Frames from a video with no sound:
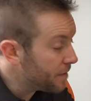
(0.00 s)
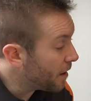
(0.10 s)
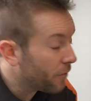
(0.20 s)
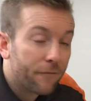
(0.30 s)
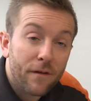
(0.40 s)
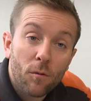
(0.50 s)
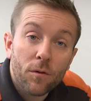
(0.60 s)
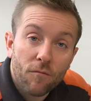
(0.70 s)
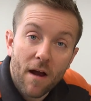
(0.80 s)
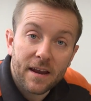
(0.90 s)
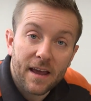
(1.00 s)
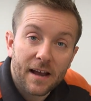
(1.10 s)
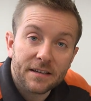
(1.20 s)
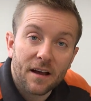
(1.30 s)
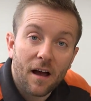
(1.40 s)
they'll feel the
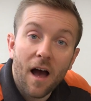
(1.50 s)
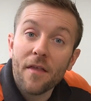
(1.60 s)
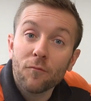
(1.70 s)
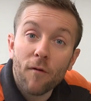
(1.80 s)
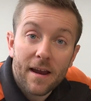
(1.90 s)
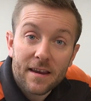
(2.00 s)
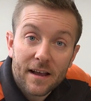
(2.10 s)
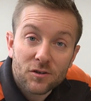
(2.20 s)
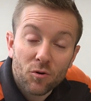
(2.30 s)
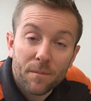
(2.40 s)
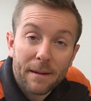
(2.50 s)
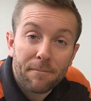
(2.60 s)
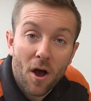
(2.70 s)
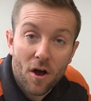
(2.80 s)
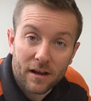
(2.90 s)
radiator and the radiator will be
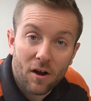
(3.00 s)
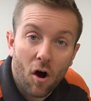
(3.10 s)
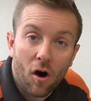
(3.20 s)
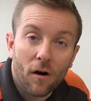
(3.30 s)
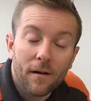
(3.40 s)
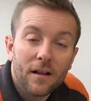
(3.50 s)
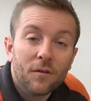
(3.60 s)
burning hot,